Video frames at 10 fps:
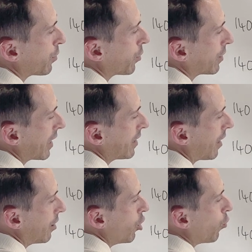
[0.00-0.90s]
per
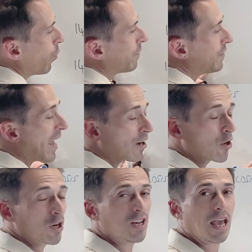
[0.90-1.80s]
liter. We've now
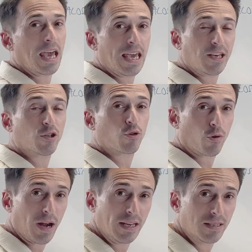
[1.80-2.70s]
got an
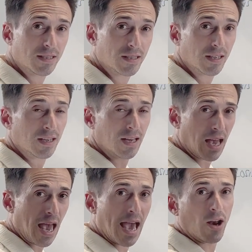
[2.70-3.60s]
increased
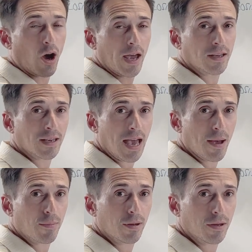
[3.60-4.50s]
anion
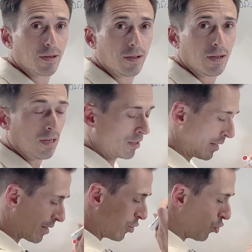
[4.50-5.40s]
gap.
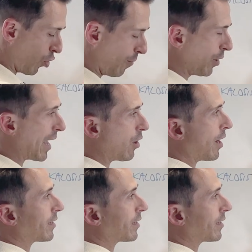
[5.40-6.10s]
Now, the normal anion